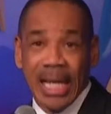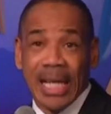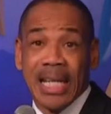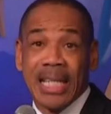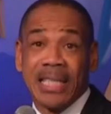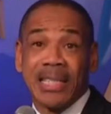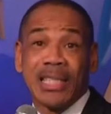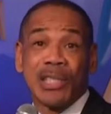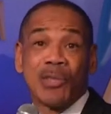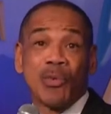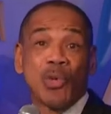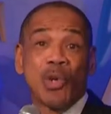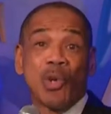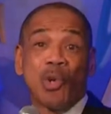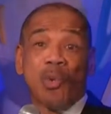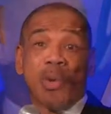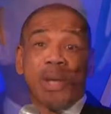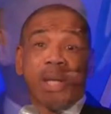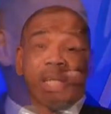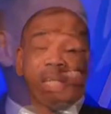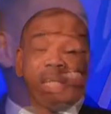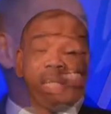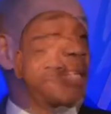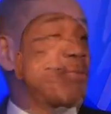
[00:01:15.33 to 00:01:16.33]
Listen, real
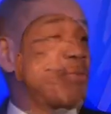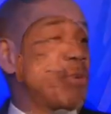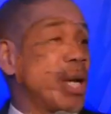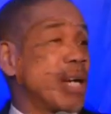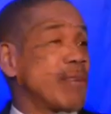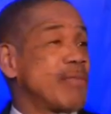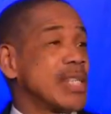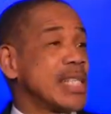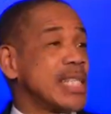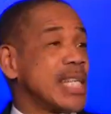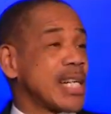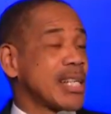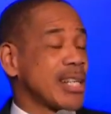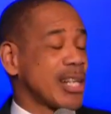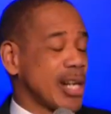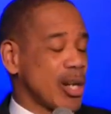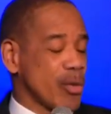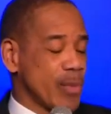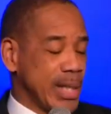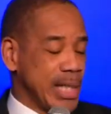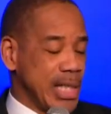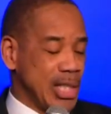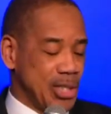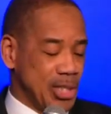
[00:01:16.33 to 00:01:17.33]
quickly, if you haven't done it
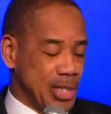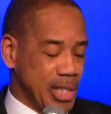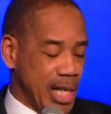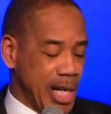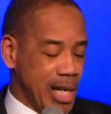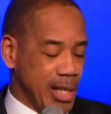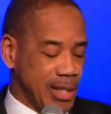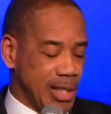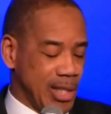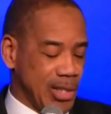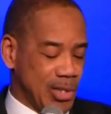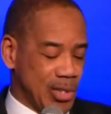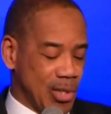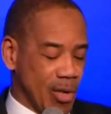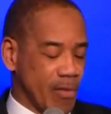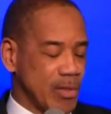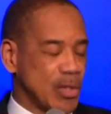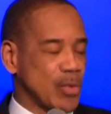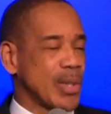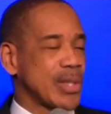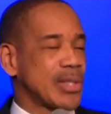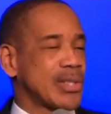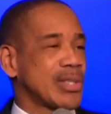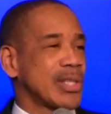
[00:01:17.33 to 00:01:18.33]
already, share this
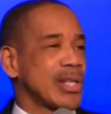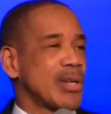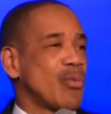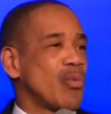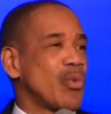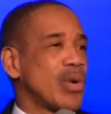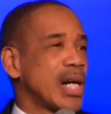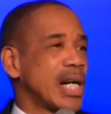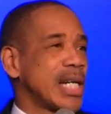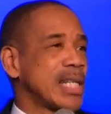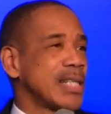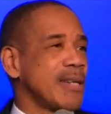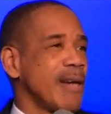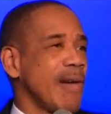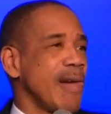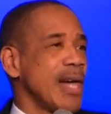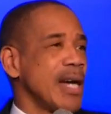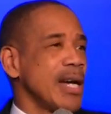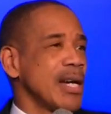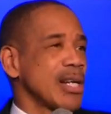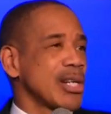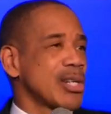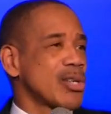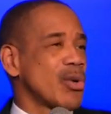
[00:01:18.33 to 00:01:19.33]
service with someone.
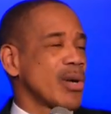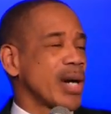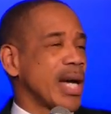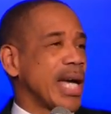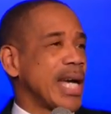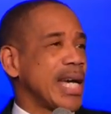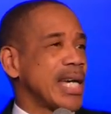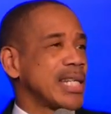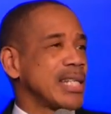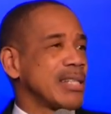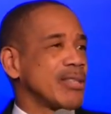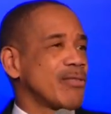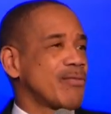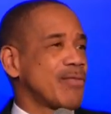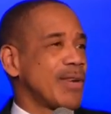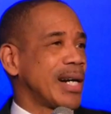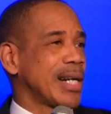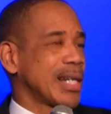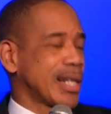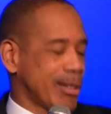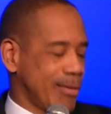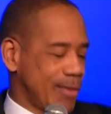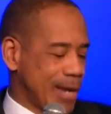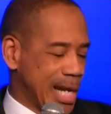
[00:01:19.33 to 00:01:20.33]
Go ahead and
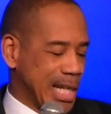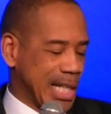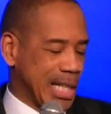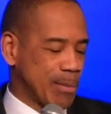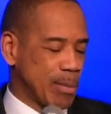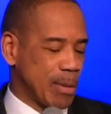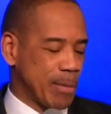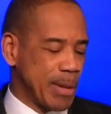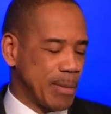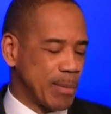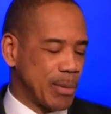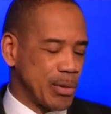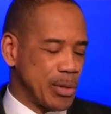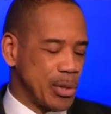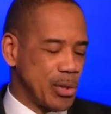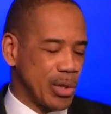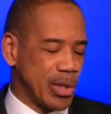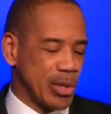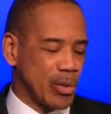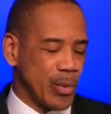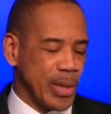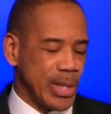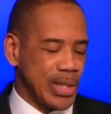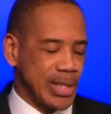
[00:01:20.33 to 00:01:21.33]
find a couple of people you
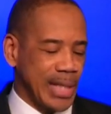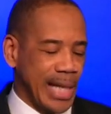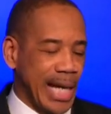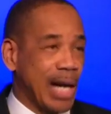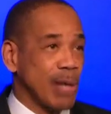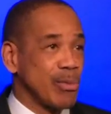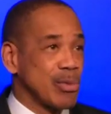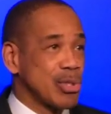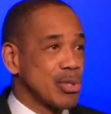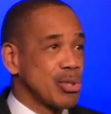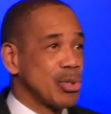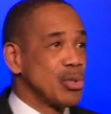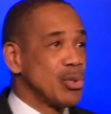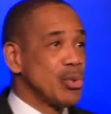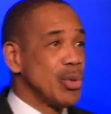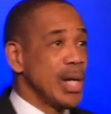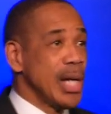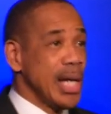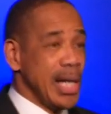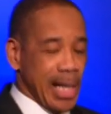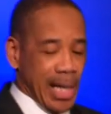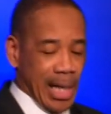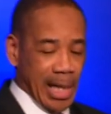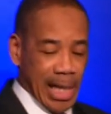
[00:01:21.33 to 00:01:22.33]
can reach out to
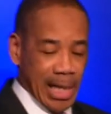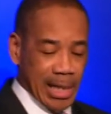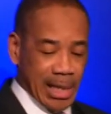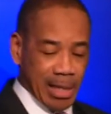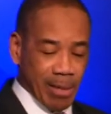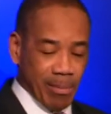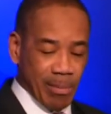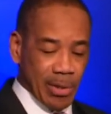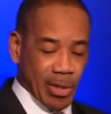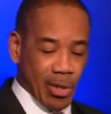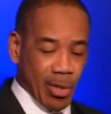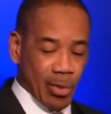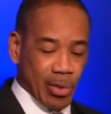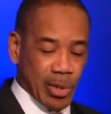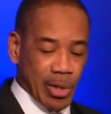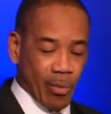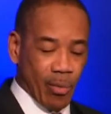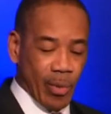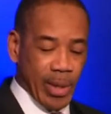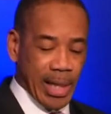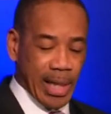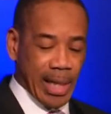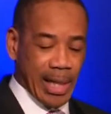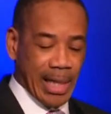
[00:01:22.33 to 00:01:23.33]
and let them know
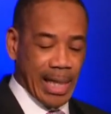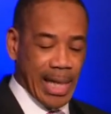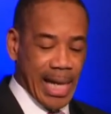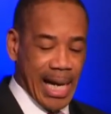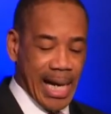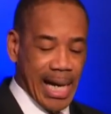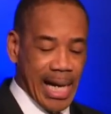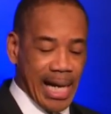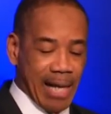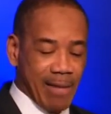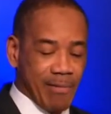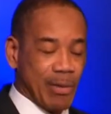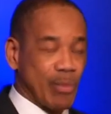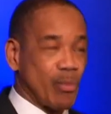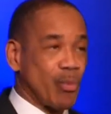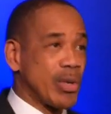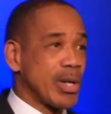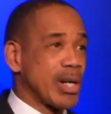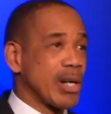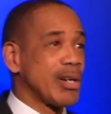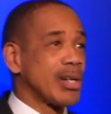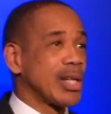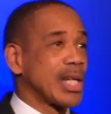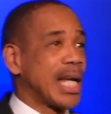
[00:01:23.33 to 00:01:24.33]
that we are live and
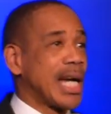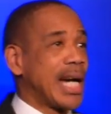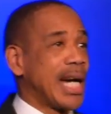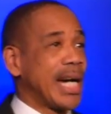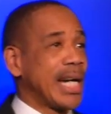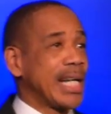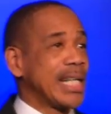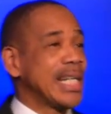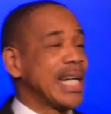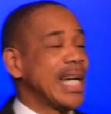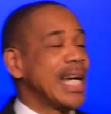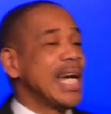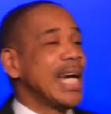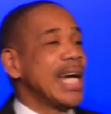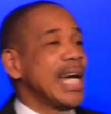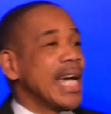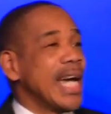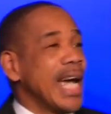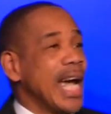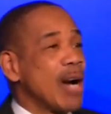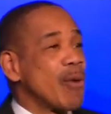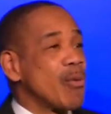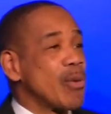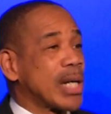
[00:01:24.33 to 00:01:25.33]
we're online
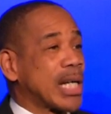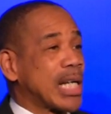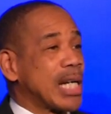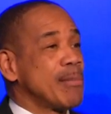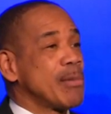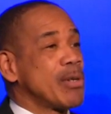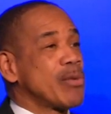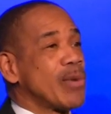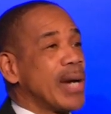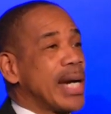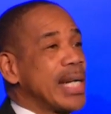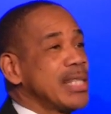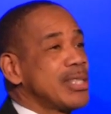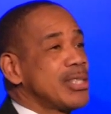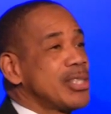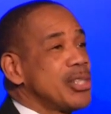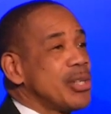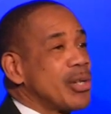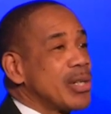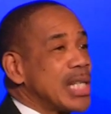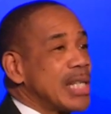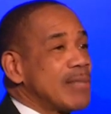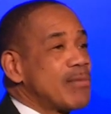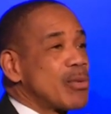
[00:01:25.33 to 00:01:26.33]
and we're coming right
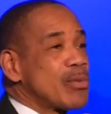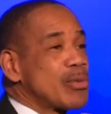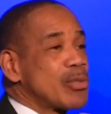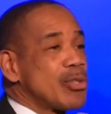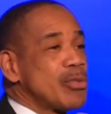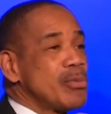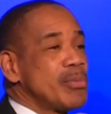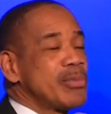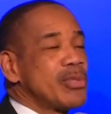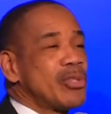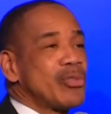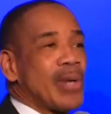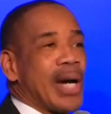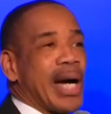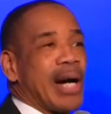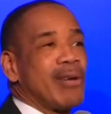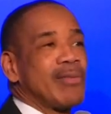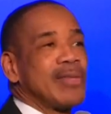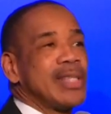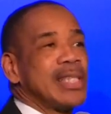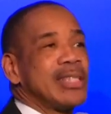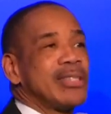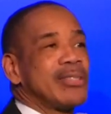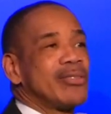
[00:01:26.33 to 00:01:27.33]
to your living room,
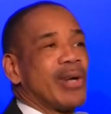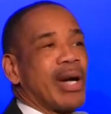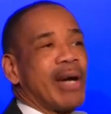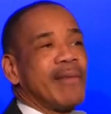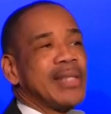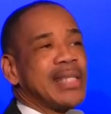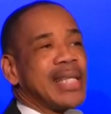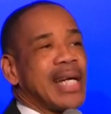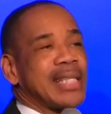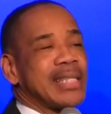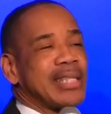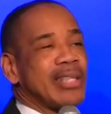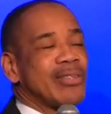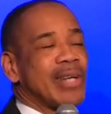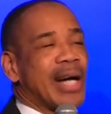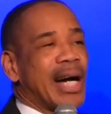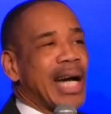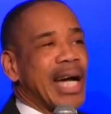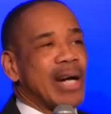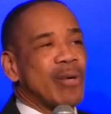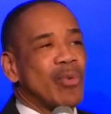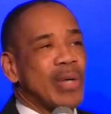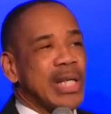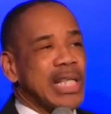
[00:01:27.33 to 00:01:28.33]
driving down the
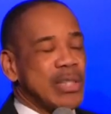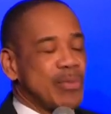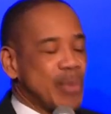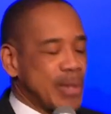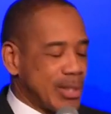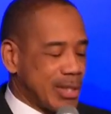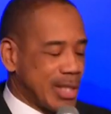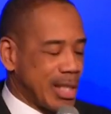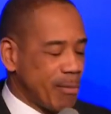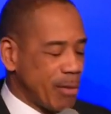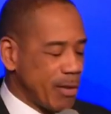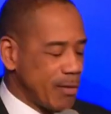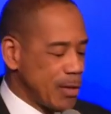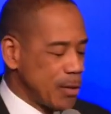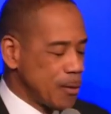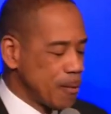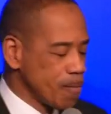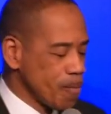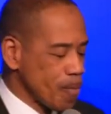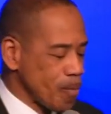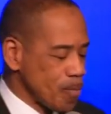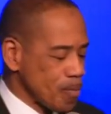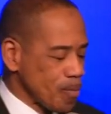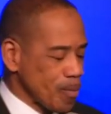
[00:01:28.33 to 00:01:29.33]
highways with some of
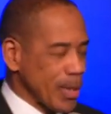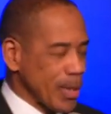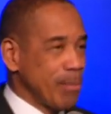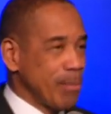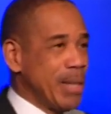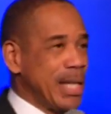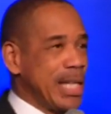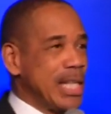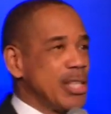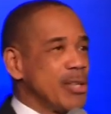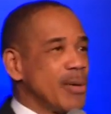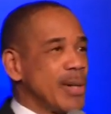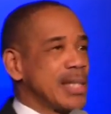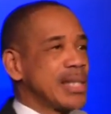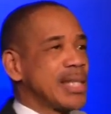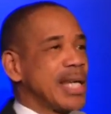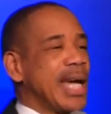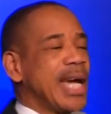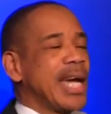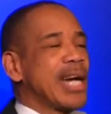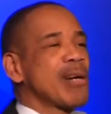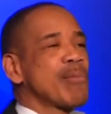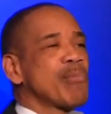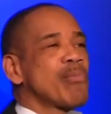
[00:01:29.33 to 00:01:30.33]
you, meeting you at
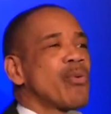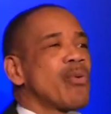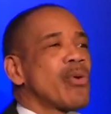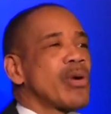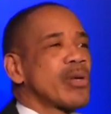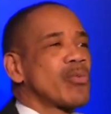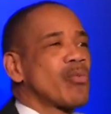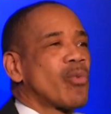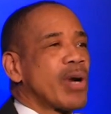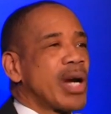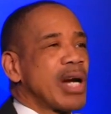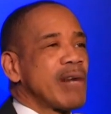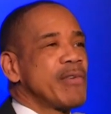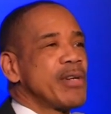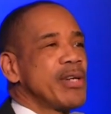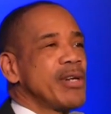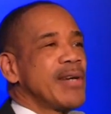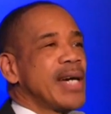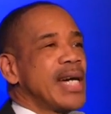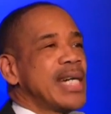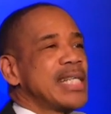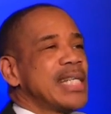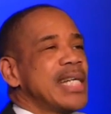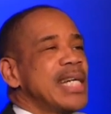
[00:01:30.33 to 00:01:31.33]
the airport, wherever
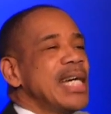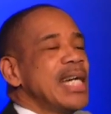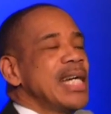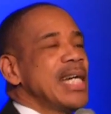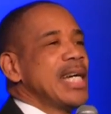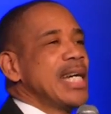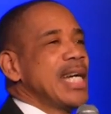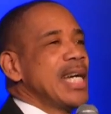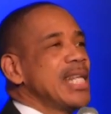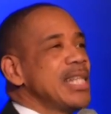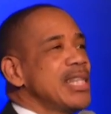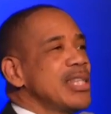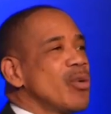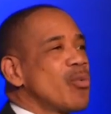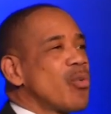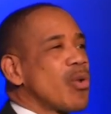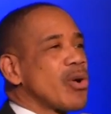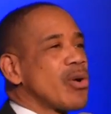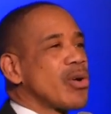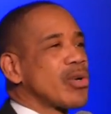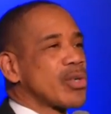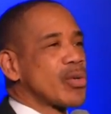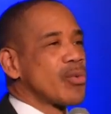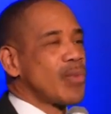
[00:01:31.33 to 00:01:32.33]
you're at in the
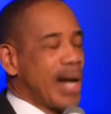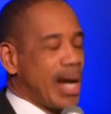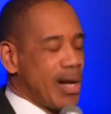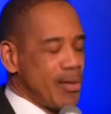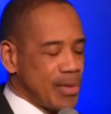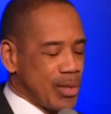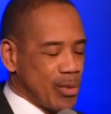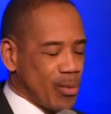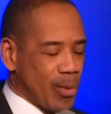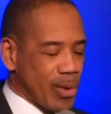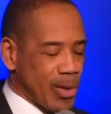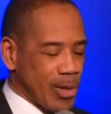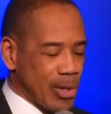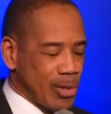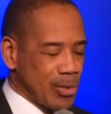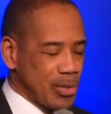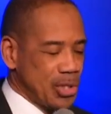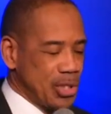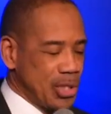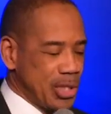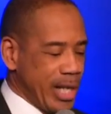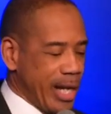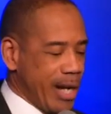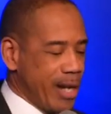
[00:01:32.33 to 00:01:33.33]
world, around the
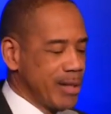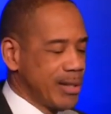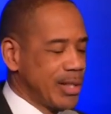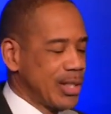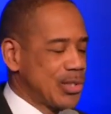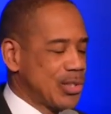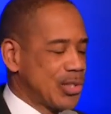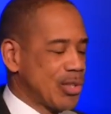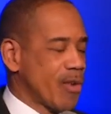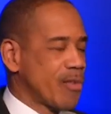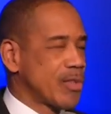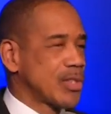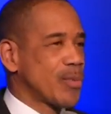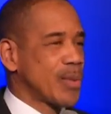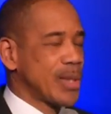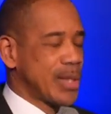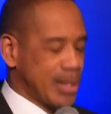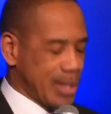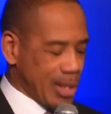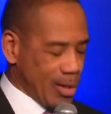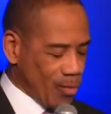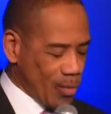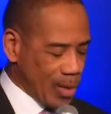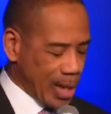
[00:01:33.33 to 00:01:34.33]
world. Share this service
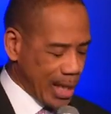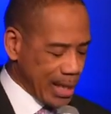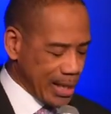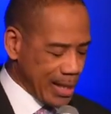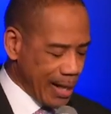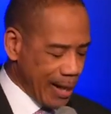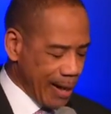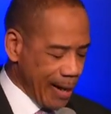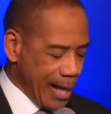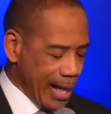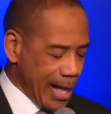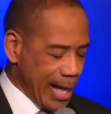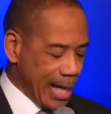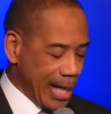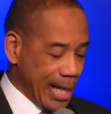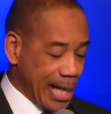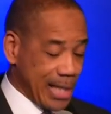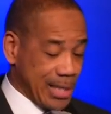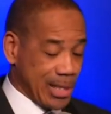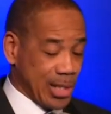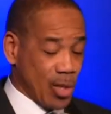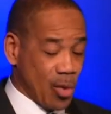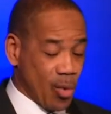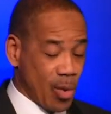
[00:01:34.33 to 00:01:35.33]
with someone and
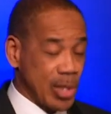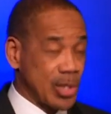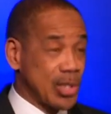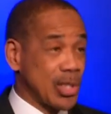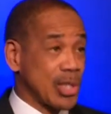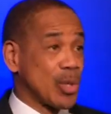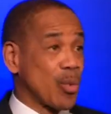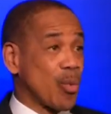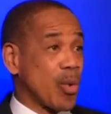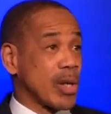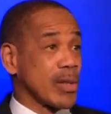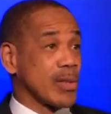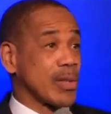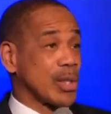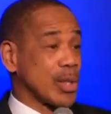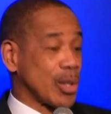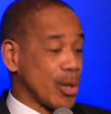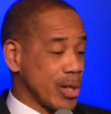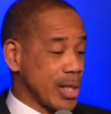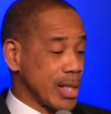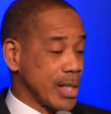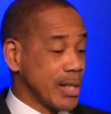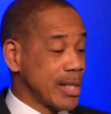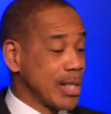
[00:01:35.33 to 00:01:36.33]
let's go into the word of the
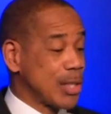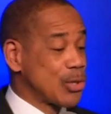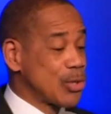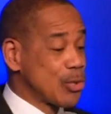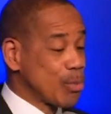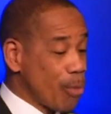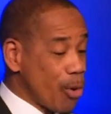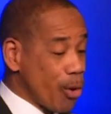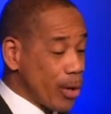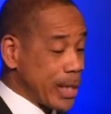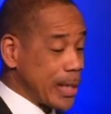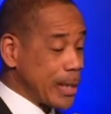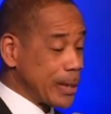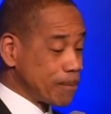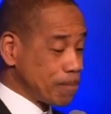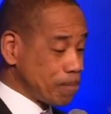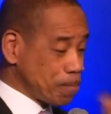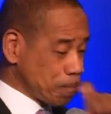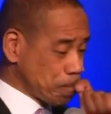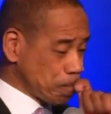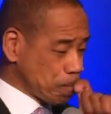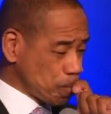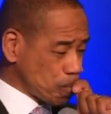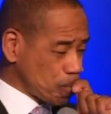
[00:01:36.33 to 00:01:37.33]
Lord this
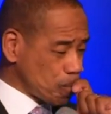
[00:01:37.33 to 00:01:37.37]
morning.